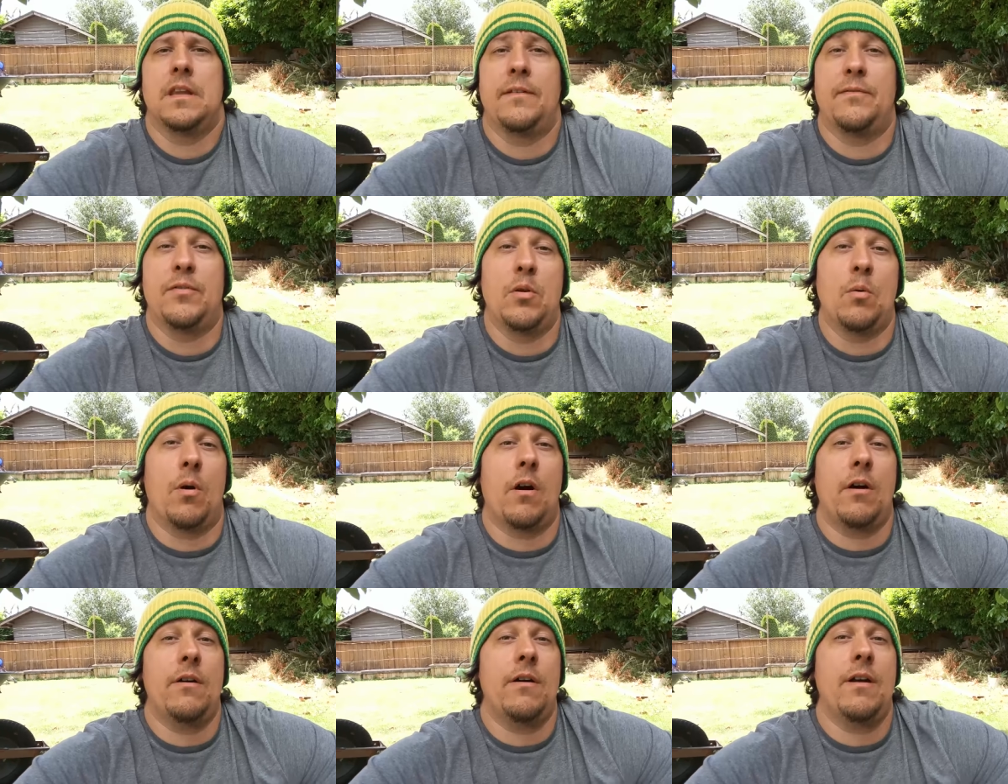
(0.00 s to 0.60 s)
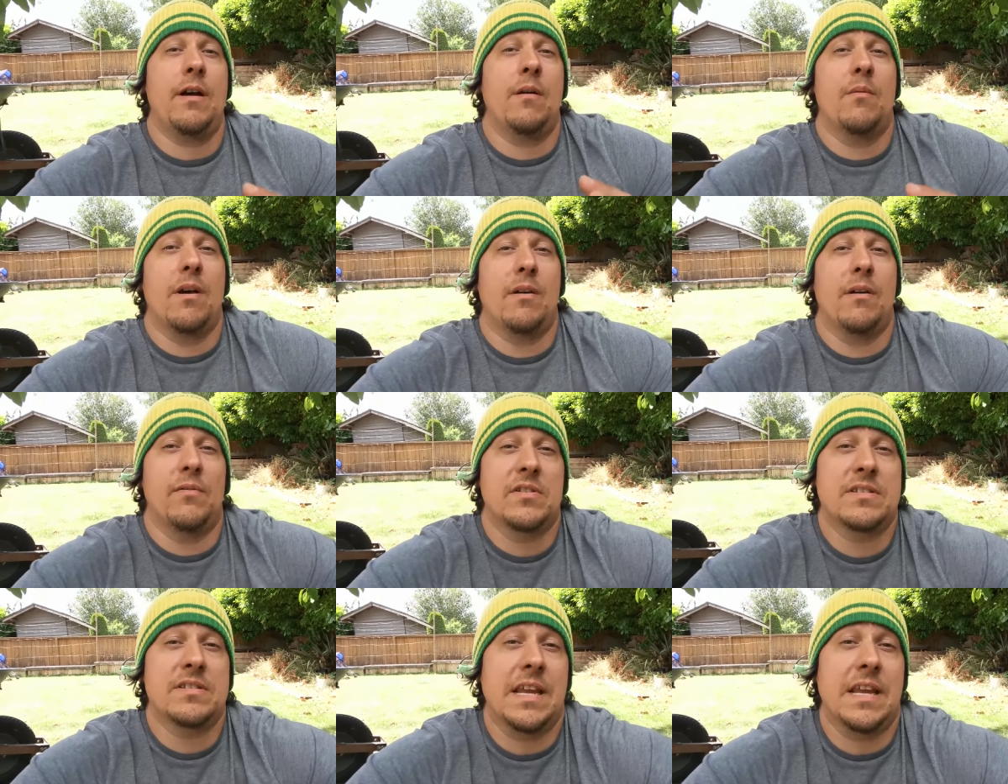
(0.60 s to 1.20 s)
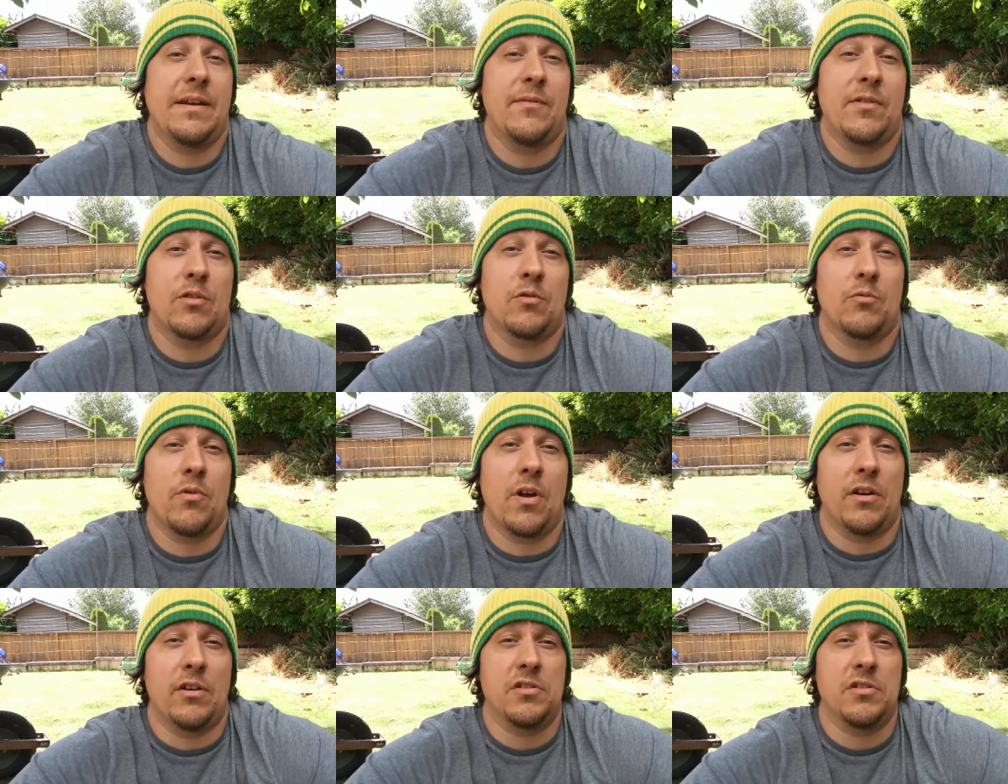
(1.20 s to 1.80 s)
If you are, however, saving
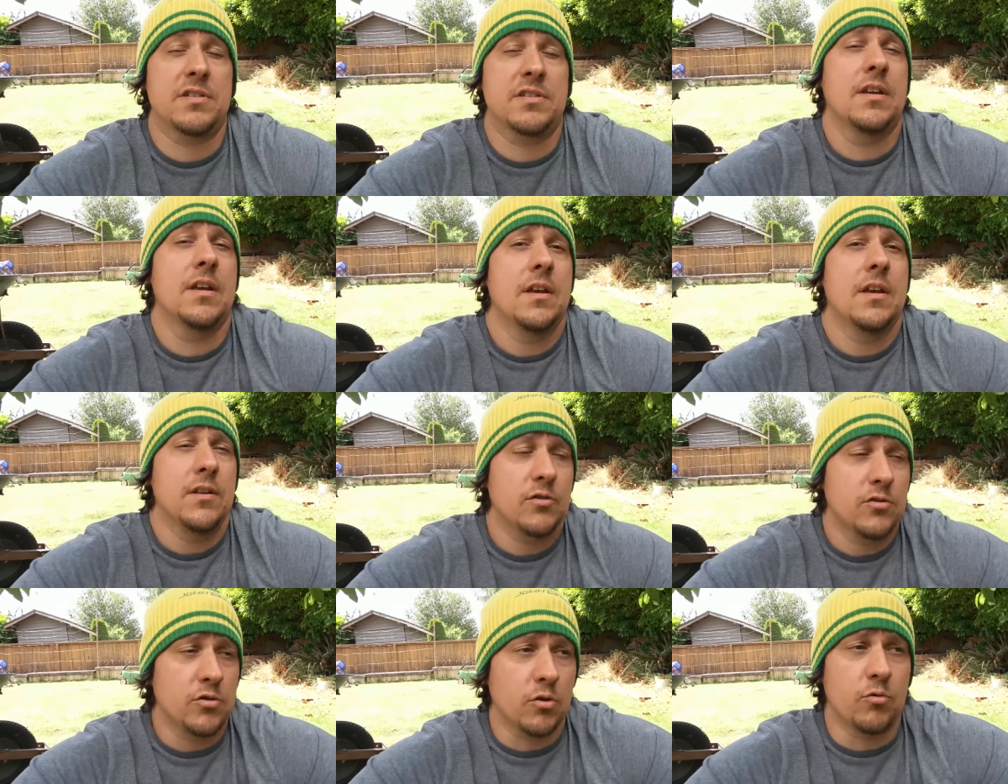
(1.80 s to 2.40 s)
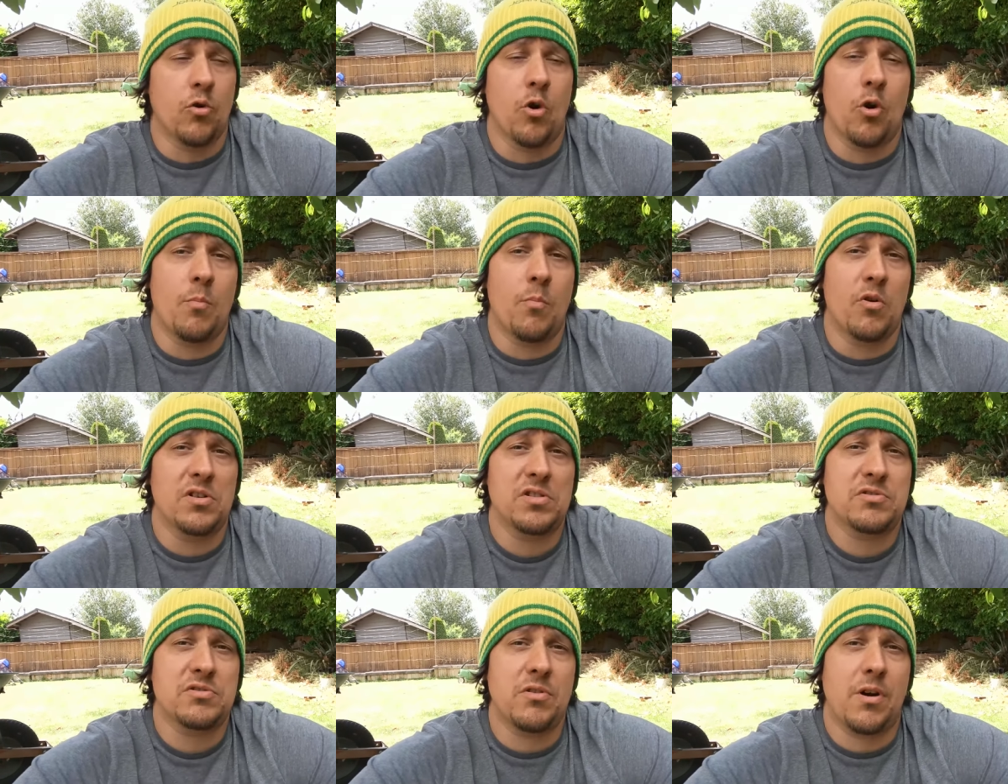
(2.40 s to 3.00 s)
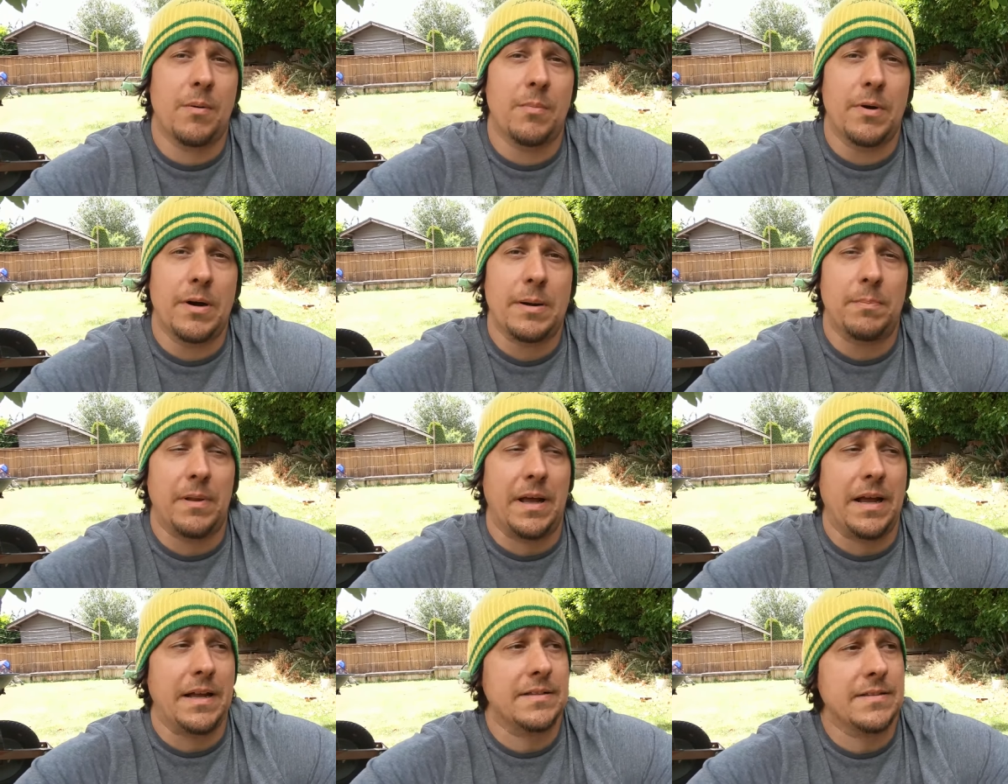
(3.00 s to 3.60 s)
the runners to grow more
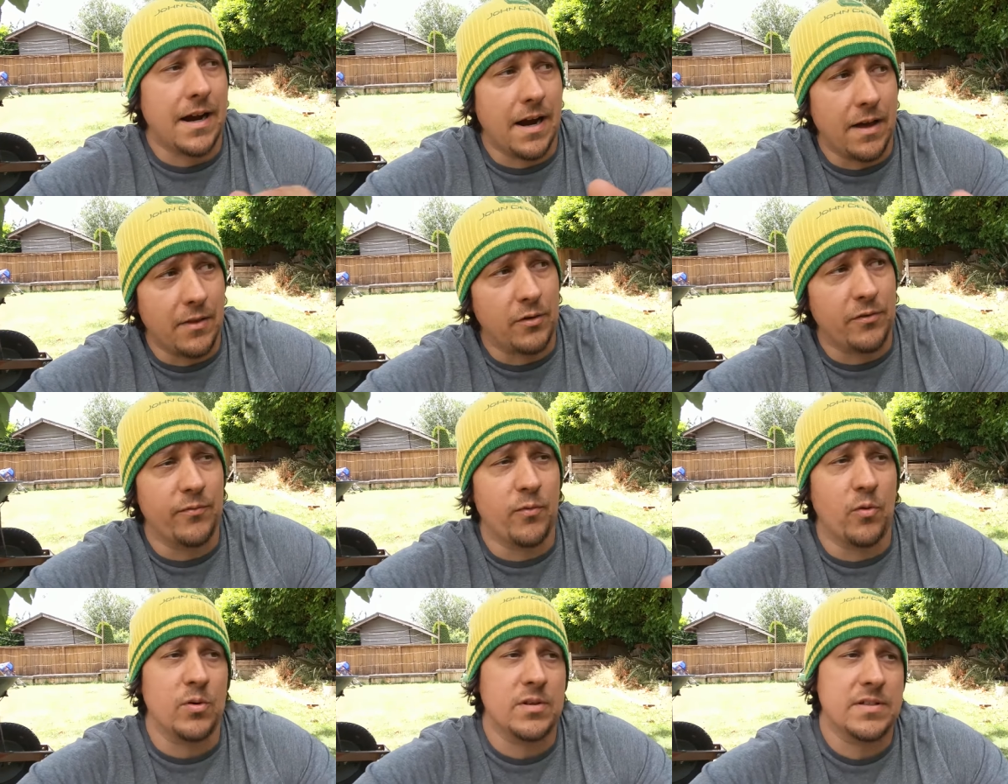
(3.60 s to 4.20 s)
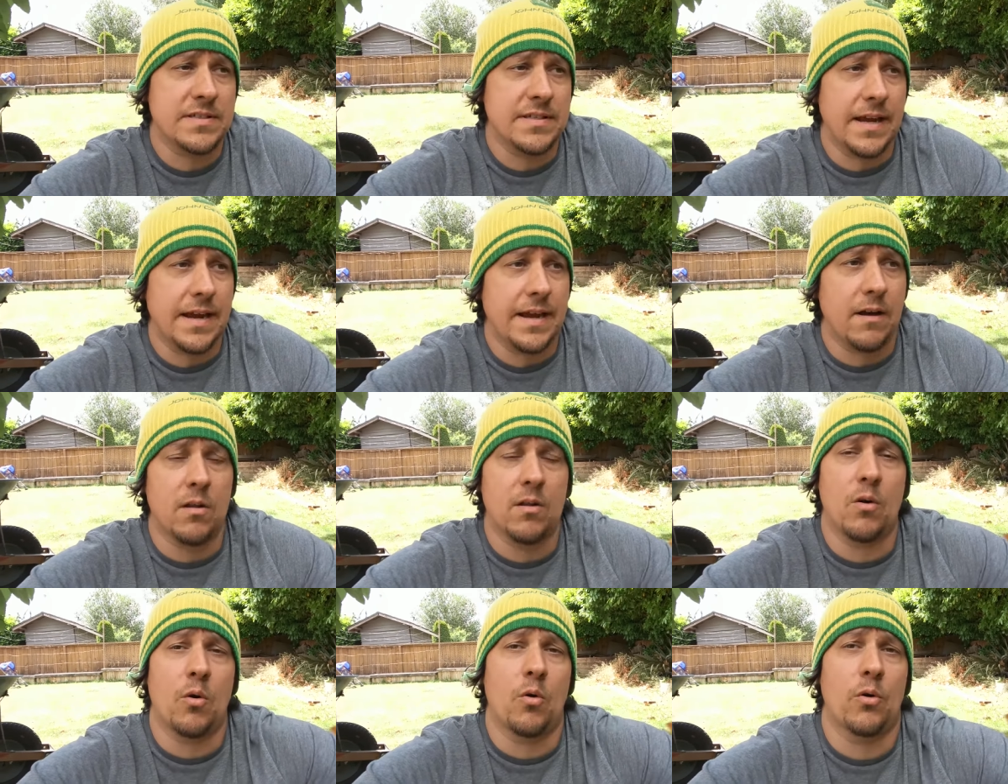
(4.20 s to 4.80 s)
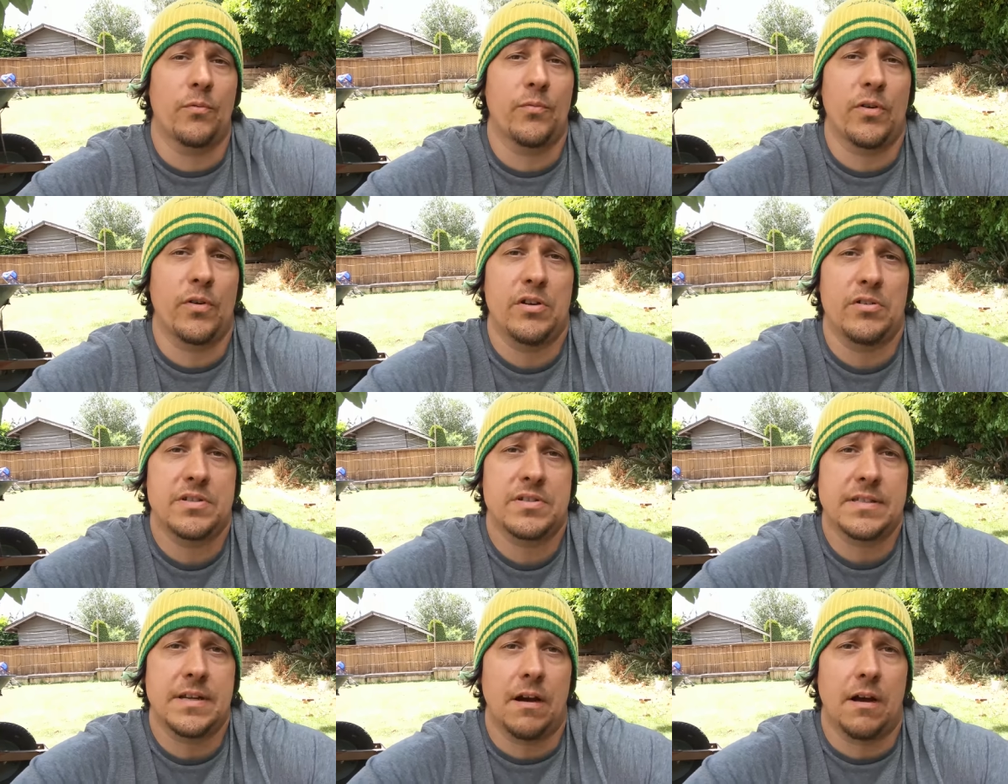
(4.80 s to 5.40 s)
strawberry plants, either for sale or for
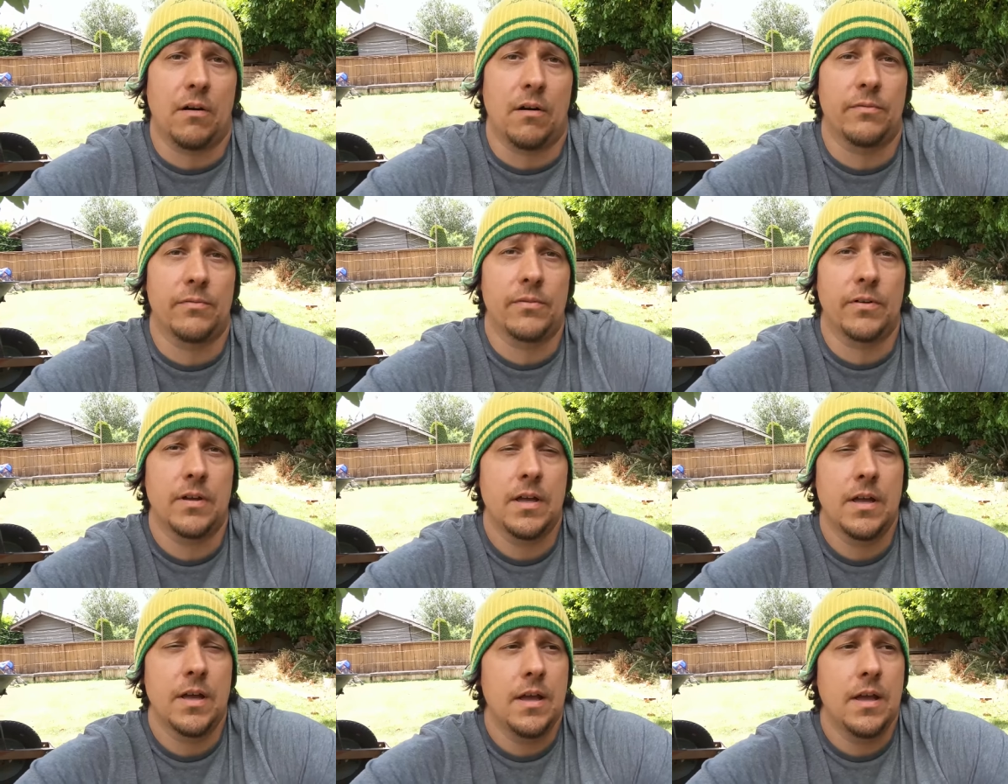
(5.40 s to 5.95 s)
yourself,